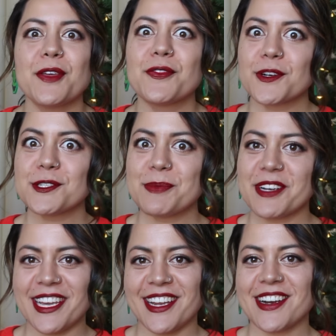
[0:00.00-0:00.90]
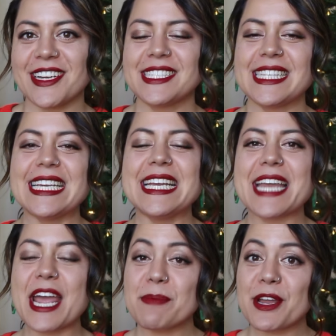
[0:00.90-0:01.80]
The first book here is The
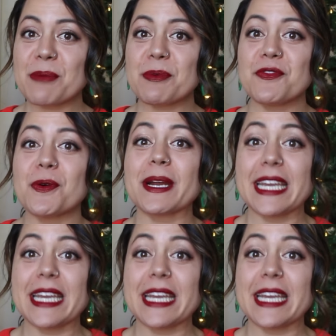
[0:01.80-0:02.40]
Nightmare Before